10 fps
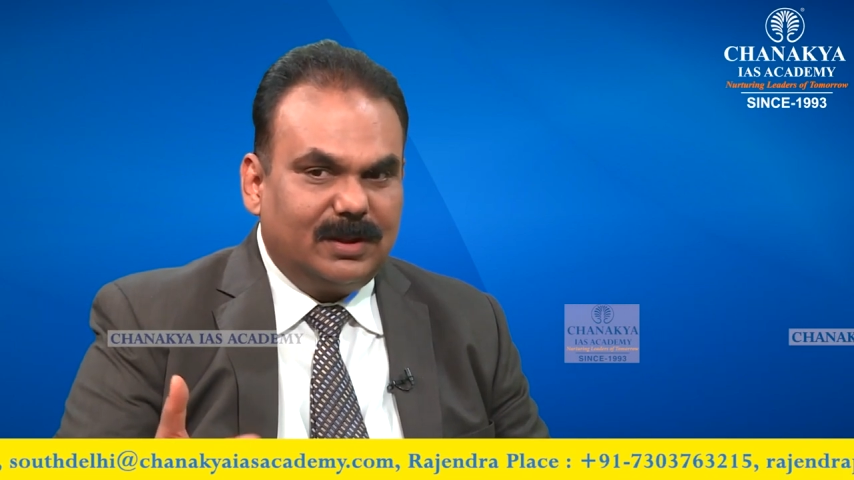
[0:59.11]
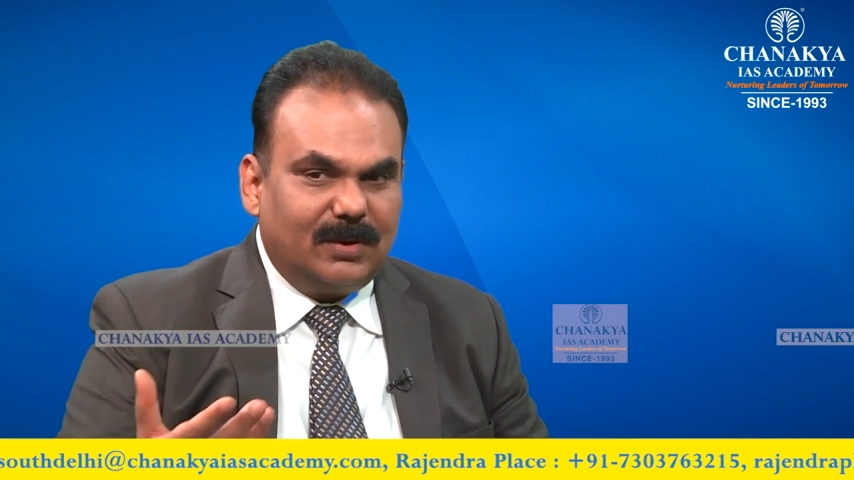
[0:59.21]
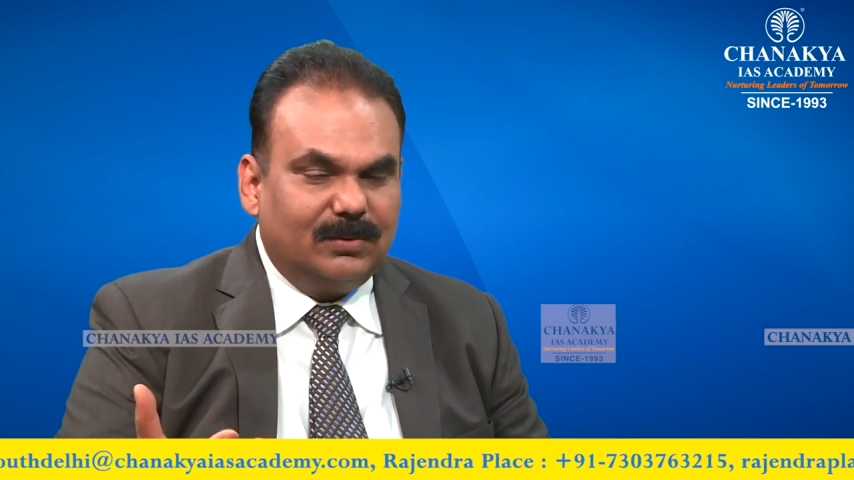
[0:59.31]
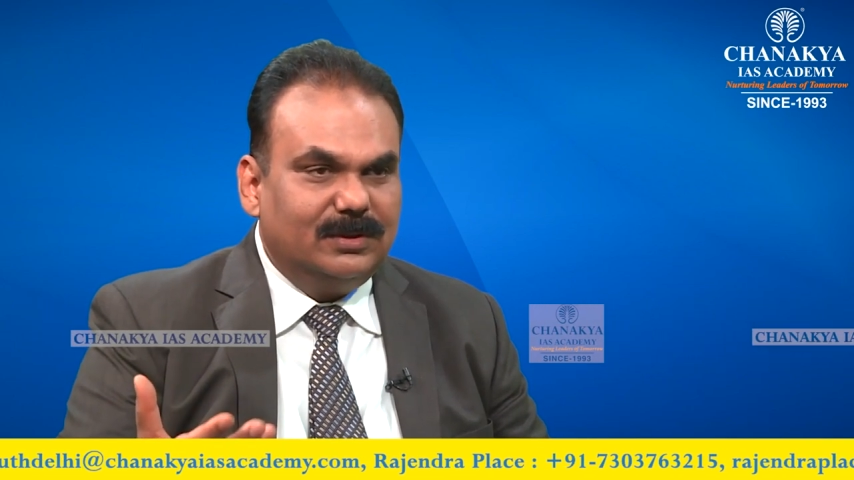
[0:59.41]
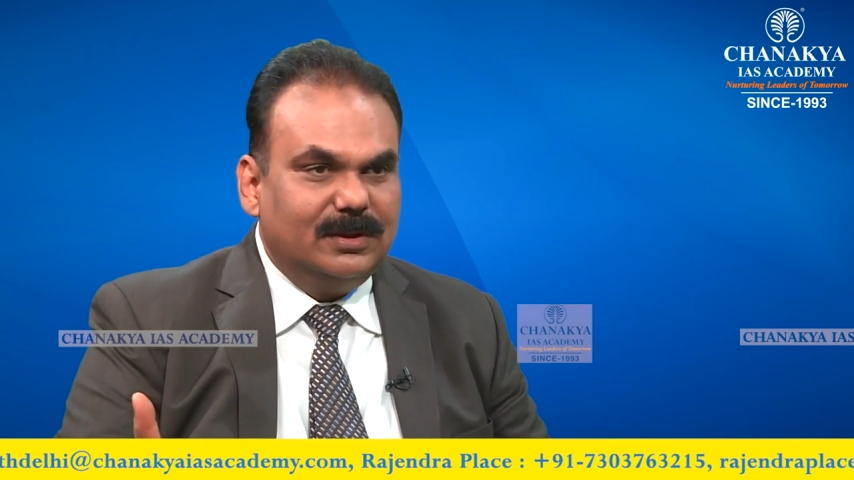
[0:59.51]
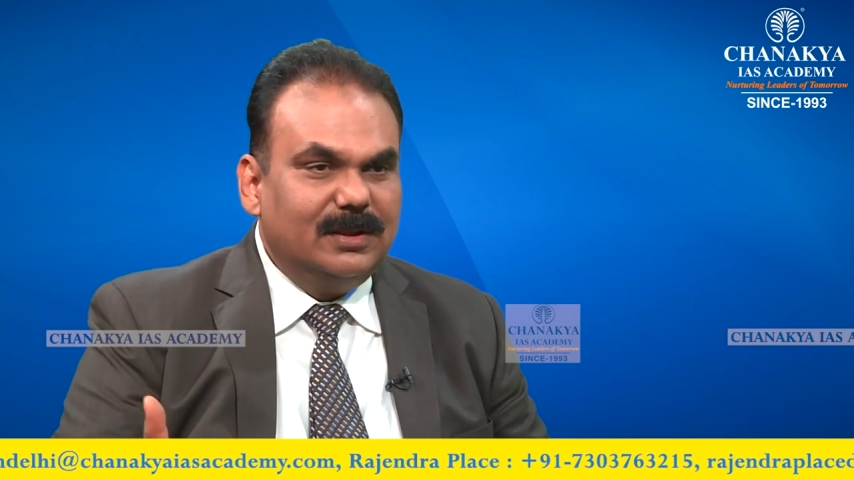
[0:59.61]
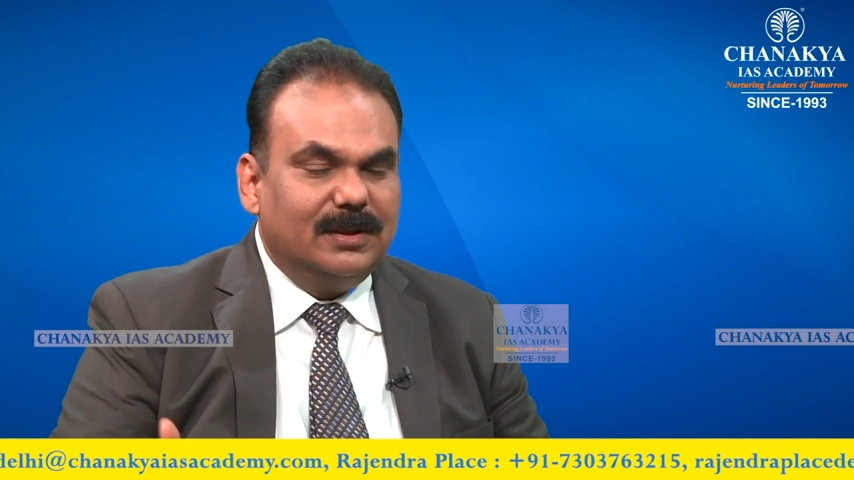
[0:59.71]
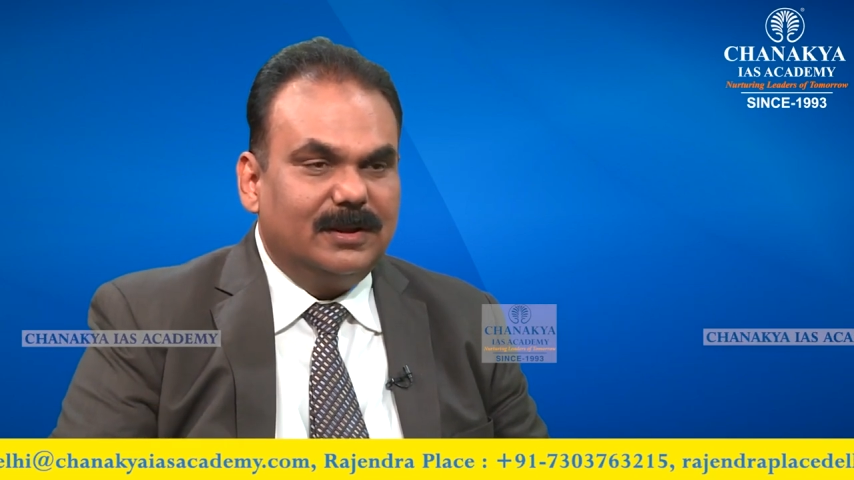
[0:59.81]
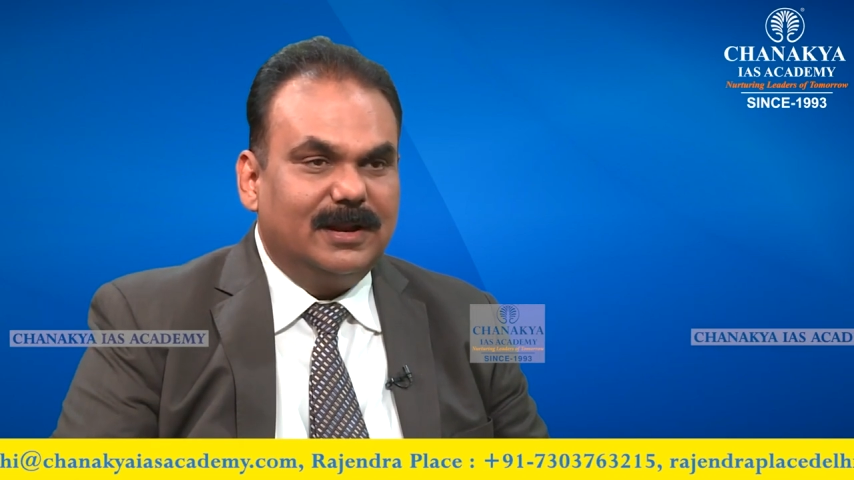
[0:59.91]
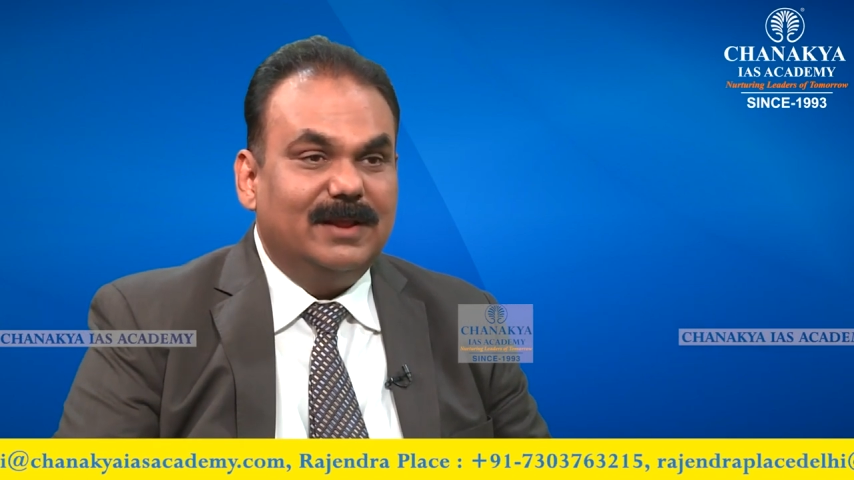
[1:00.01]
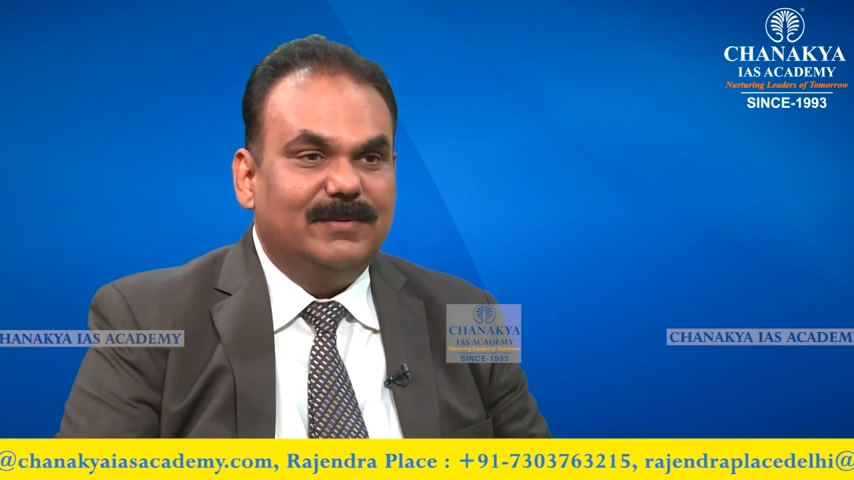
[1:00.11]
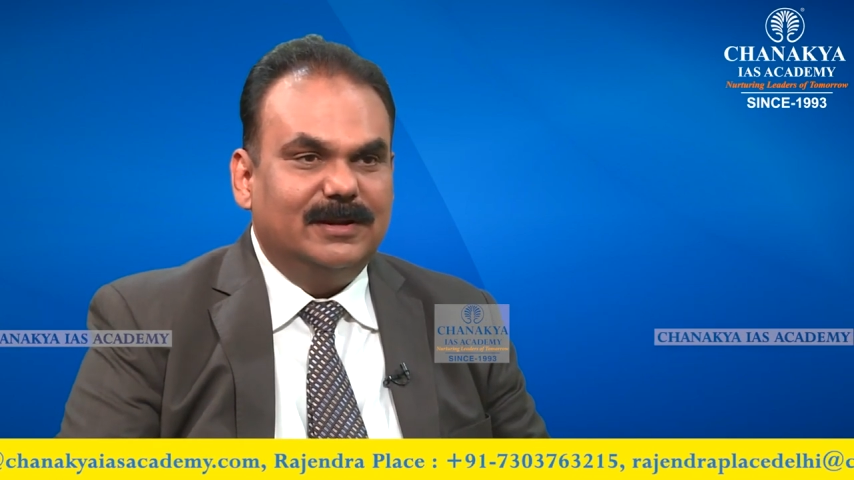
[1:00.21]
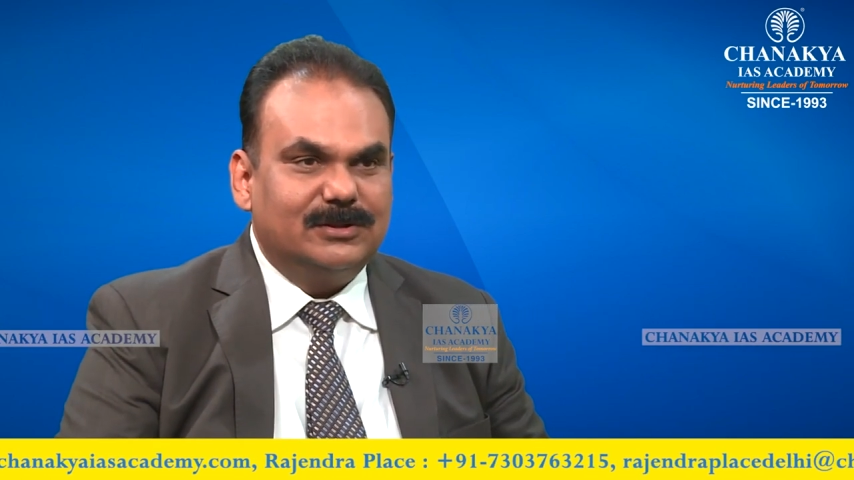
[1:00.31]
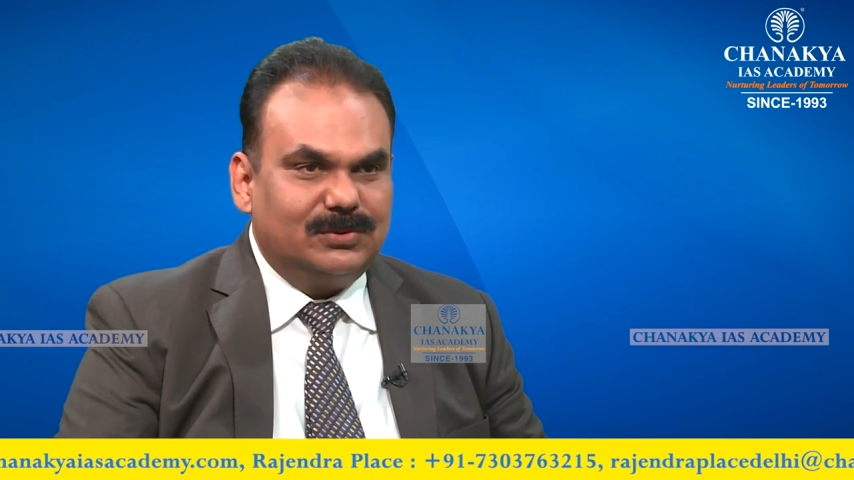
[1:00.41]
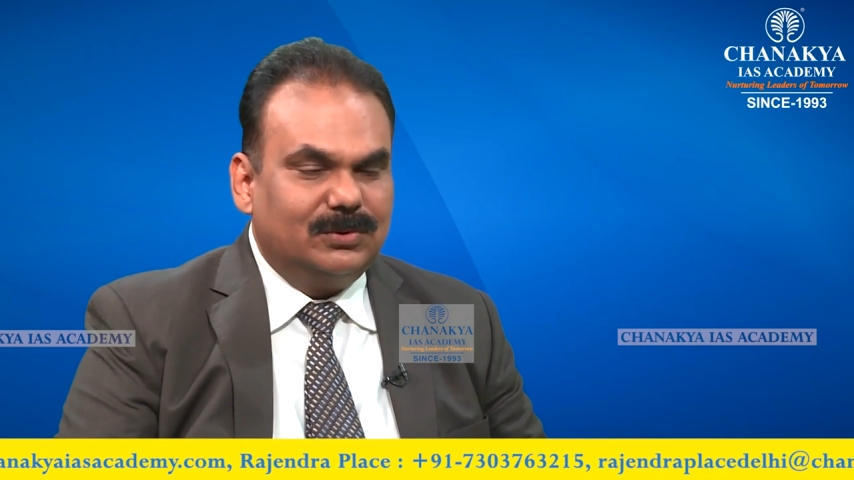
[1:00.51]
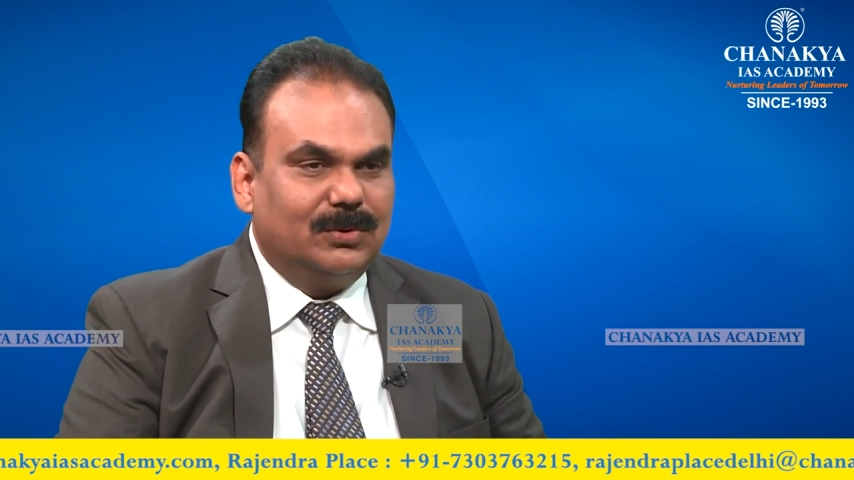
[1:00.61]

how relevant is to